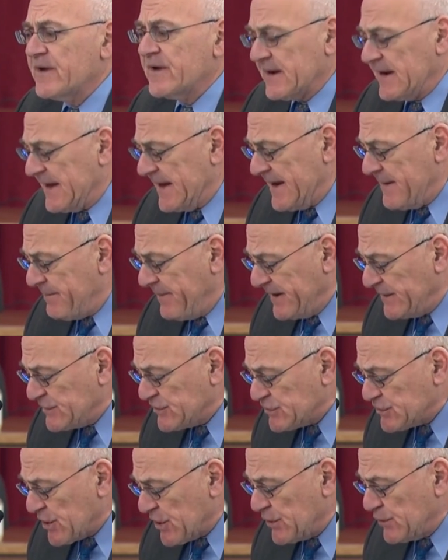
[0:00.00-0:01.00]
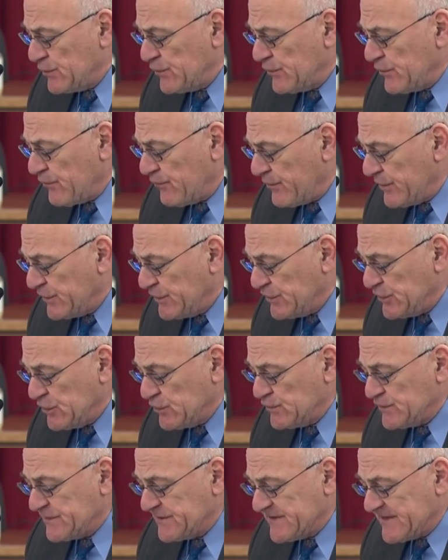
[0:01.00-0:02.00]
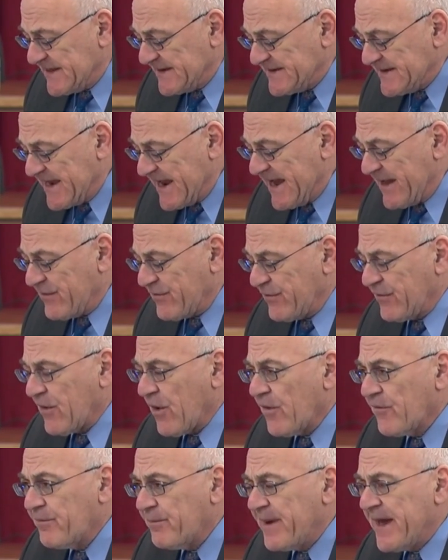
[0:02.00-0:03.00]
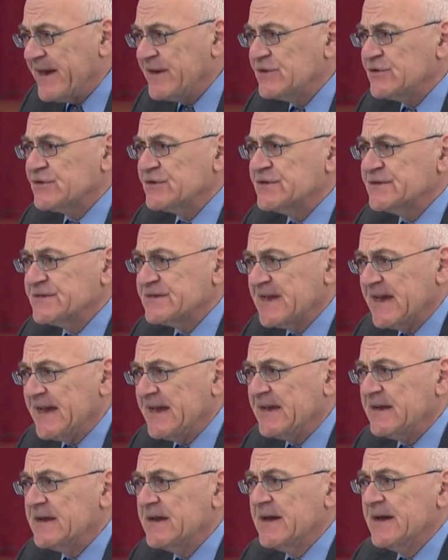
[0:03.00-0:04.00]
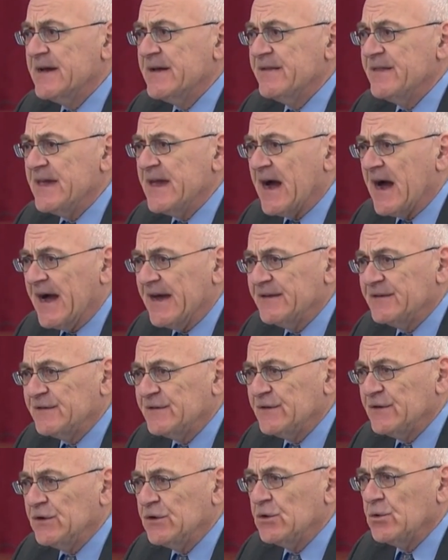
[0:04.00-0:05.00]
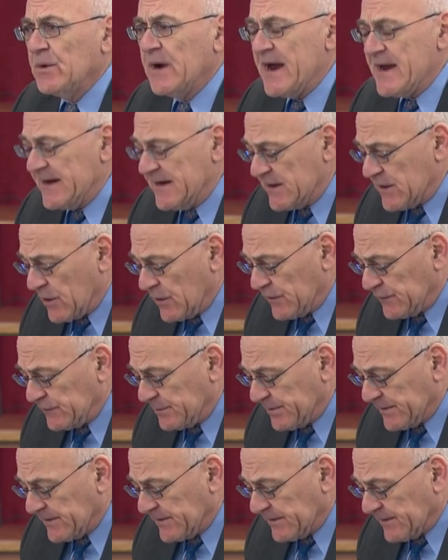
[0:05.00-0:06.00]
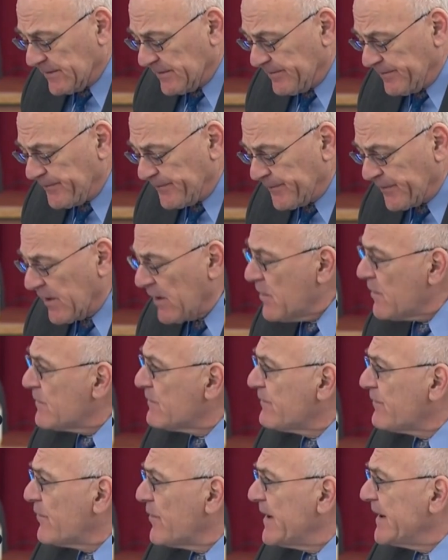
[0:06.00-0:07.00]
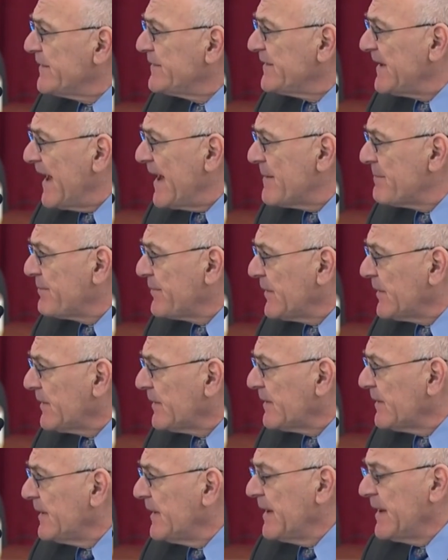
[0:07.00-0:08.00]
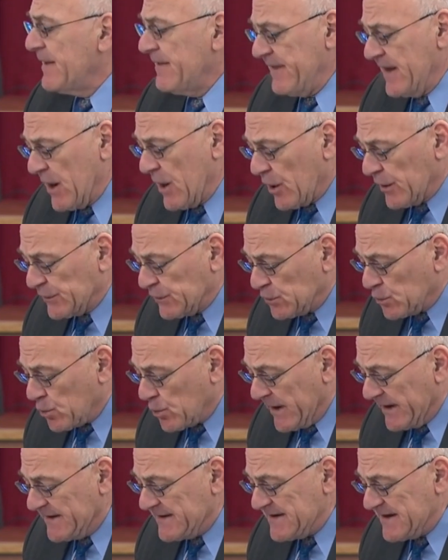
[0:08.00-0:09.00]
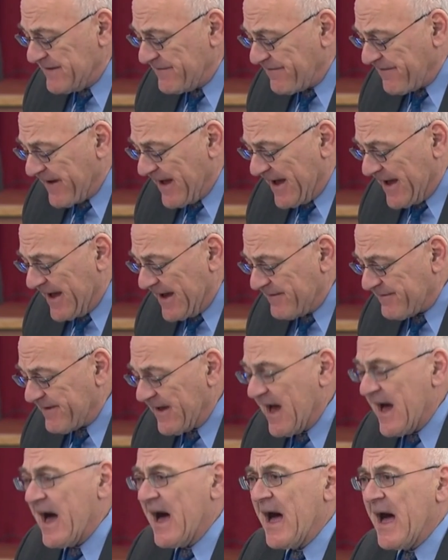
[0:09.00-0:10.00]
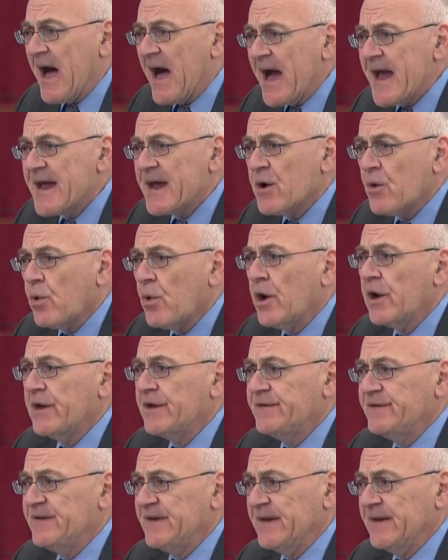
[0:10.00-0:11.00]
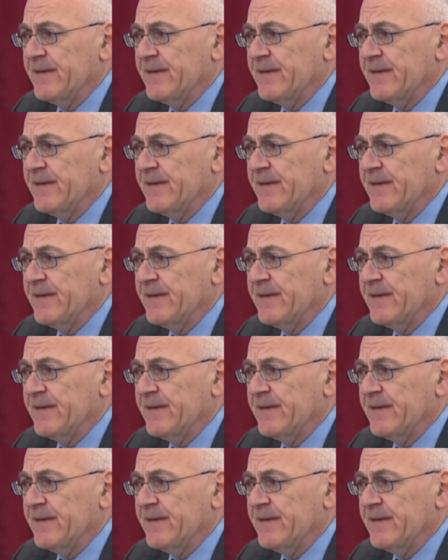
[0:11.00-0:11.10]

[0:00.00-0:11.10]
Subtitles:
been shown to reduce the death of patients in the ICU and in hospital. For example, there are 25 high-quality,